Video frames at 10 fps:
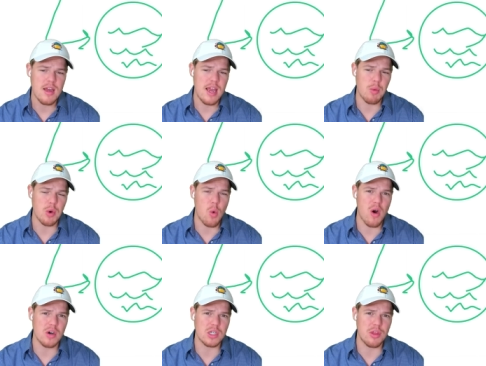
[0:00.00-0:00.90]
it
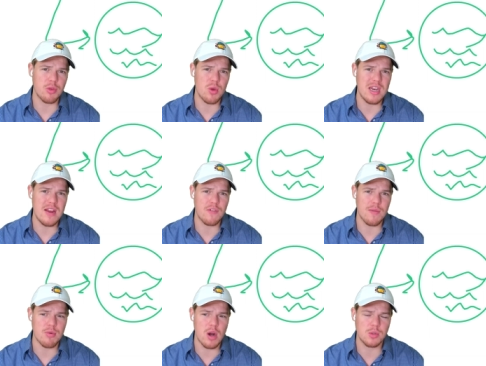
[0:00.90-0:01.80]
requires three
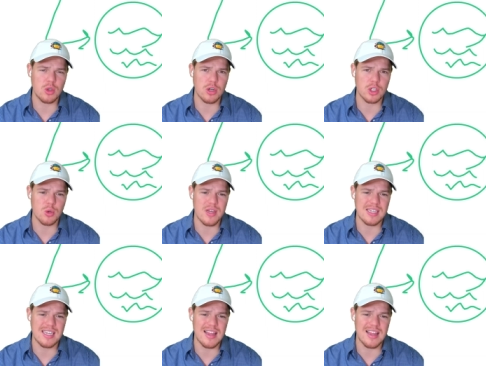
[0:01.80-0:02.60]
different prompt structurings.